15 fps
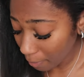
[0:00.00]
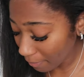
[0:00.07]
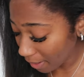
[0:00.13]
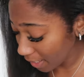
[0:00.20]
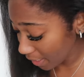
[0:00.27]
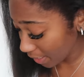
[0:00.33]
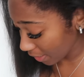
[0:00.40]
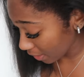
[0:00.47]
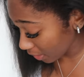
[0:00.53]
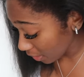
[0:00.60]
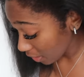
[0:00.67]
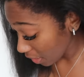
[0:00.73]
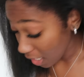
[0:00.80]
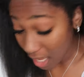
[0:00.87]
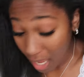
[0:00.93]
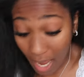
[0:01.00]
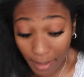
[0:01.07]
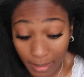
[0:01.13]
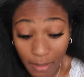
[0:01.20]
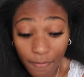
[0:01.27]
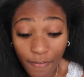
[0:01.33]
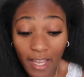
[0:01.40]
My hair.
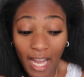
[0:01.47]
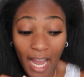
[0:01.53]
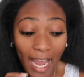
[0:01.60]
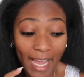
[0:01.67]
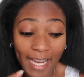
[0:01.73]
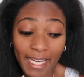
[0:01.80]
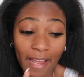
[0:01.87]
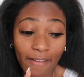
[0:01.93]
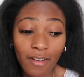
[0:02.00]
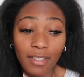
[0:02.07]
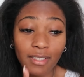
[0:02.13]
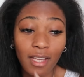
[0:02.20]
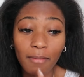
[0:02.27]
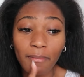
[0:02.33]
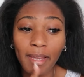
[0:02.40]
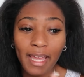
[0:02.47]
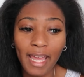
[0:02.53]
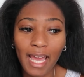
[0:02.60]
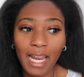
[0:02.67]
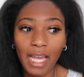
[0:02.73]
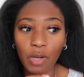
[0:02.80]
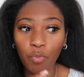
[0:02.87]
To think I had never done my
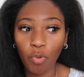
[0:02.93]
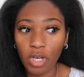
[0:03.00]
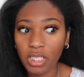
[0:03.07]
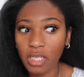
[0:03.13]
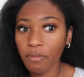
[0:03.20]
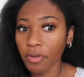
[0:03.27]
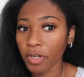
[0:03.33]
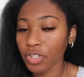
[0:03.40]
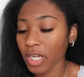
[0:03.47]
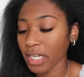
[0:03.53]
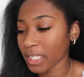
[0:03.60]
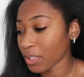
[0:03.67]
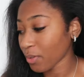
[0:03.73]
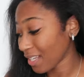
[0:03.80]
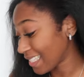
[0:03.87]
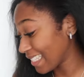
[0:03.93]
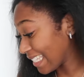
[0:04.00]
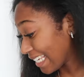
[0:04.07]
hair, like washed and blow dried it until I was